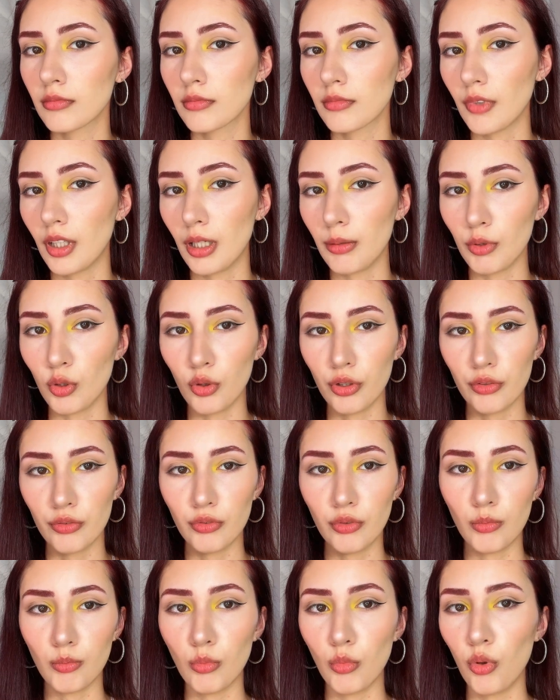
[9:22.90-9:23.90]
And I'm going
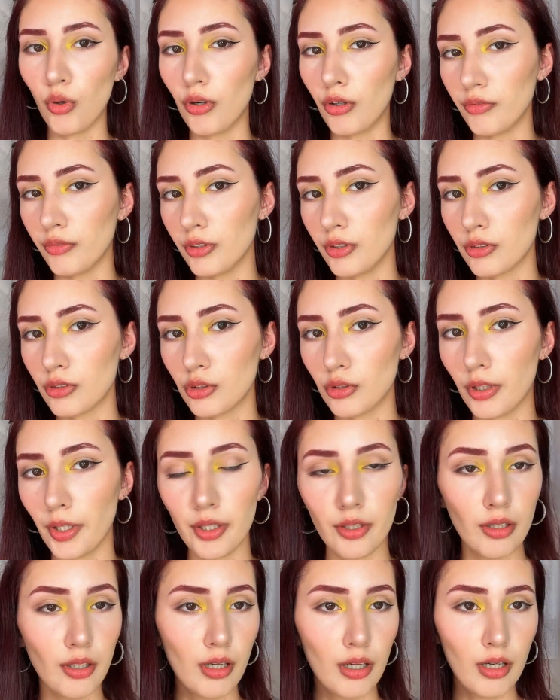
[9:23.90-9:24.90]
for more of a
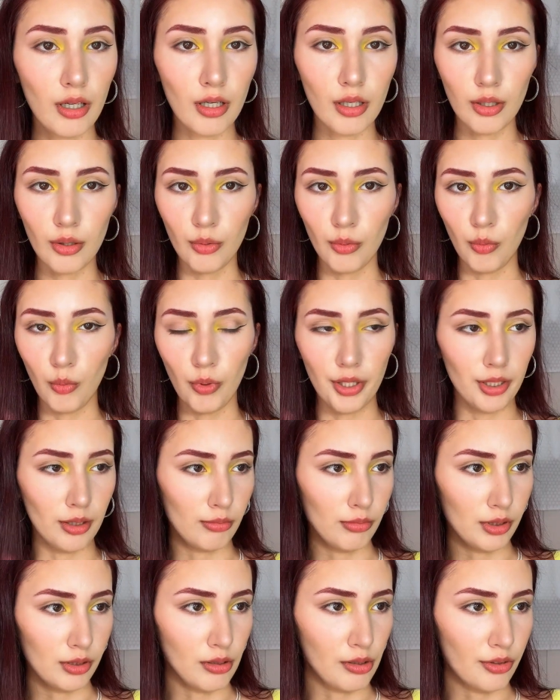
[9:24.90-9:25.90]
straight wing
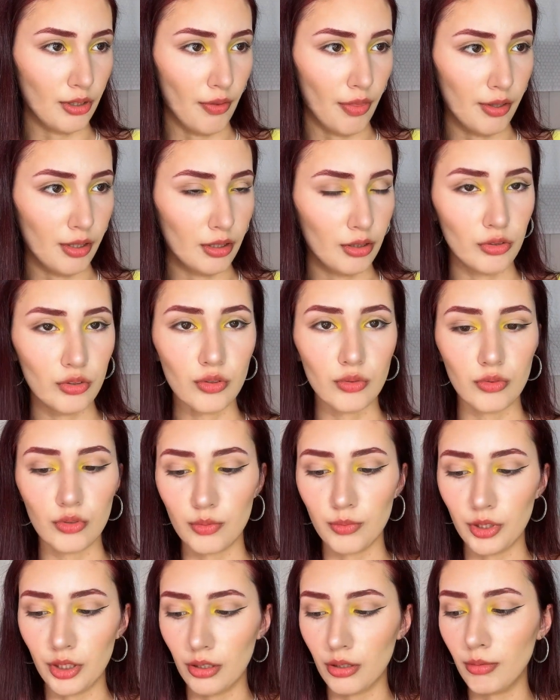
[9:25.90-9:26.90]
because I think it suits
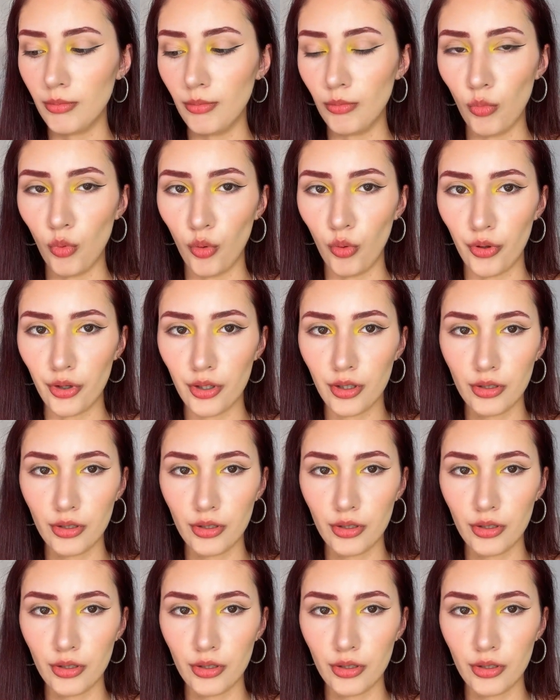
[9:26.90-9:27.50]
me more.